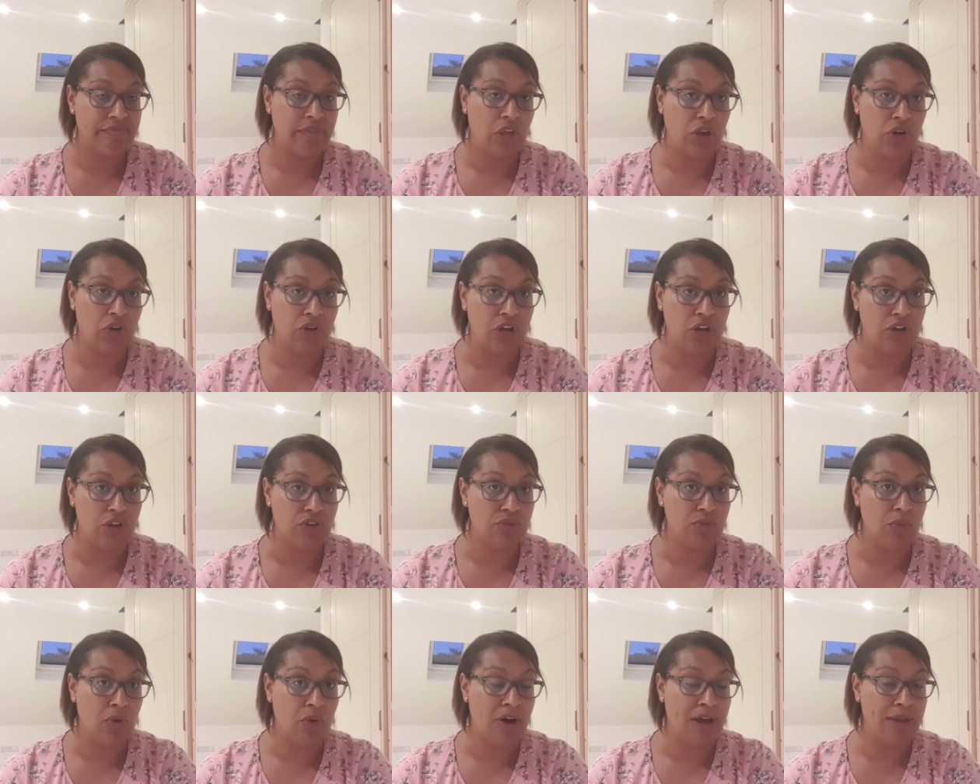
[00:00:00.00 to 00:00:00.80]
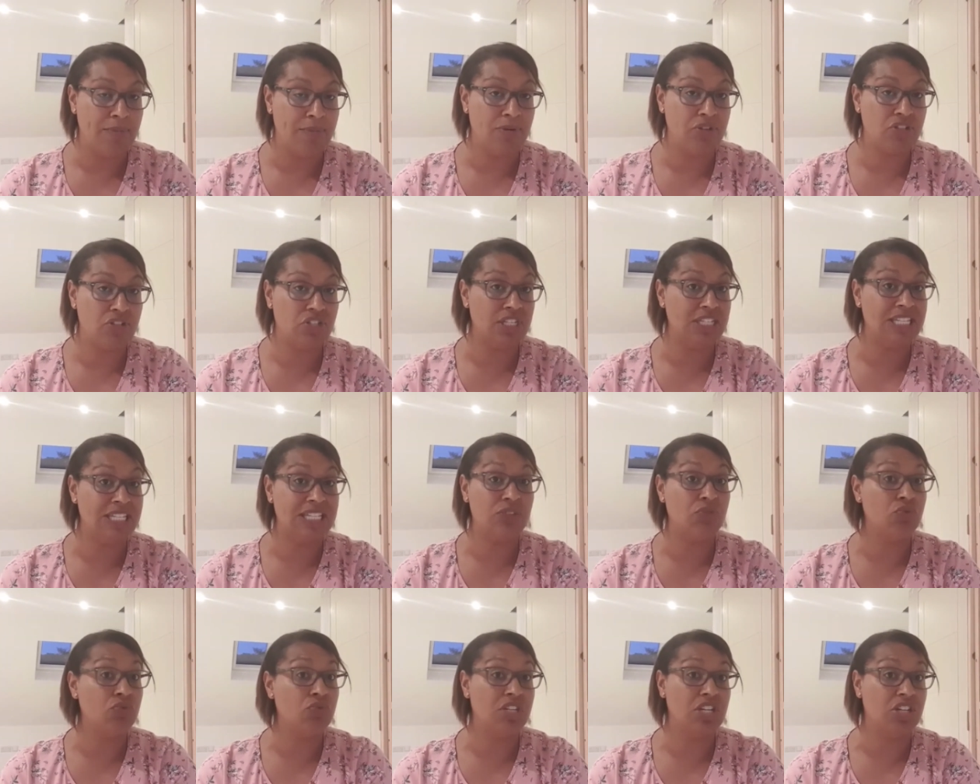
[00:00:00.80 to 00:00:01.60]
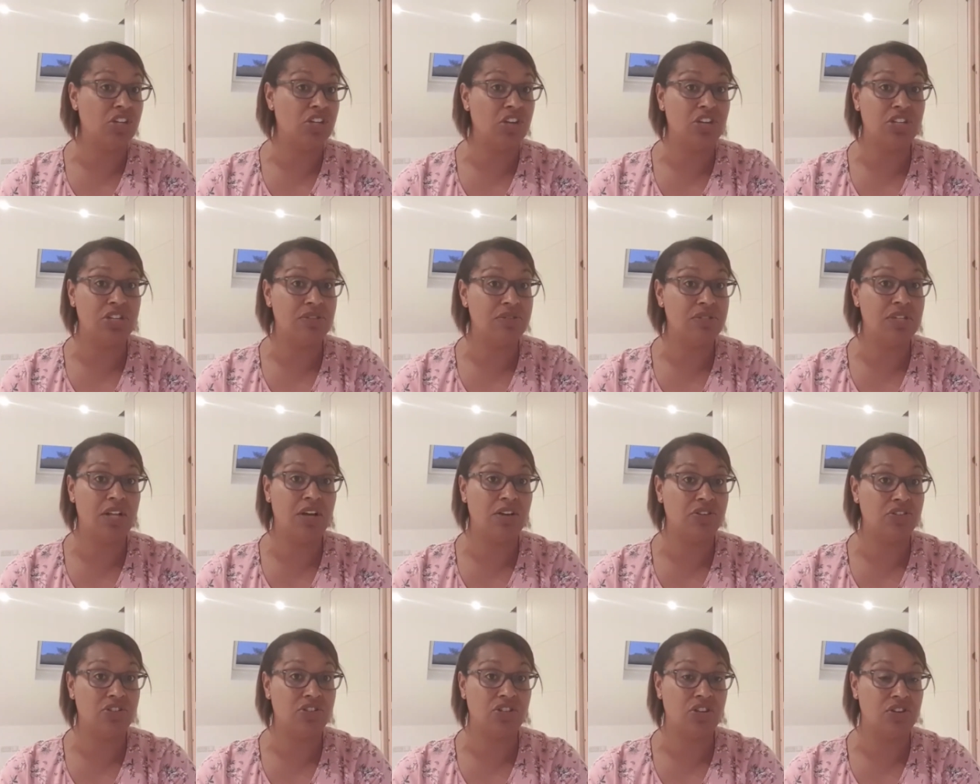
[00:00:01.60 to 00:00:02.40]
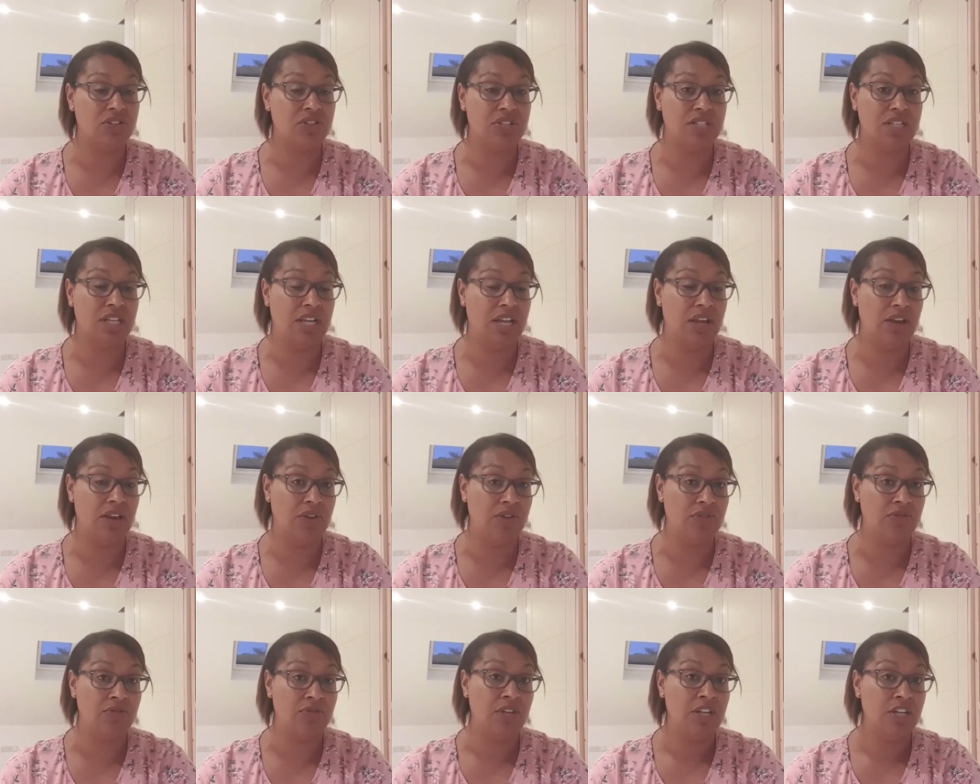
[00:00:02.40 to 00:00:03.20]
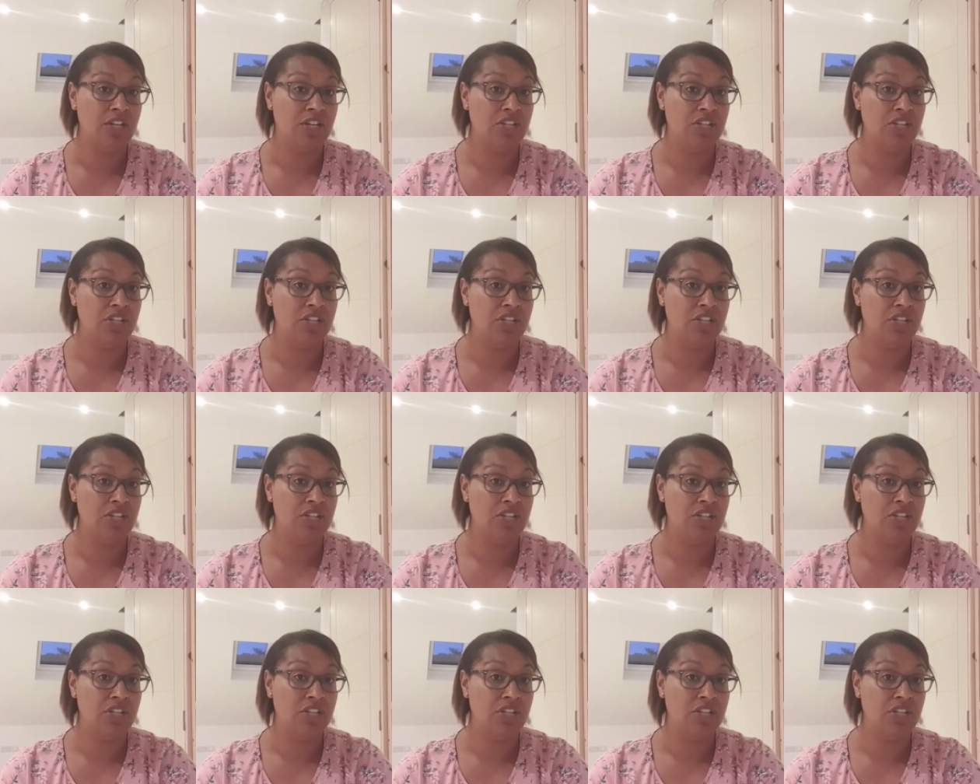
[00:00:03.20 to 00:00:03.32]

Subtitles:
Who knows why, but she did all she could. It was last chance saloon.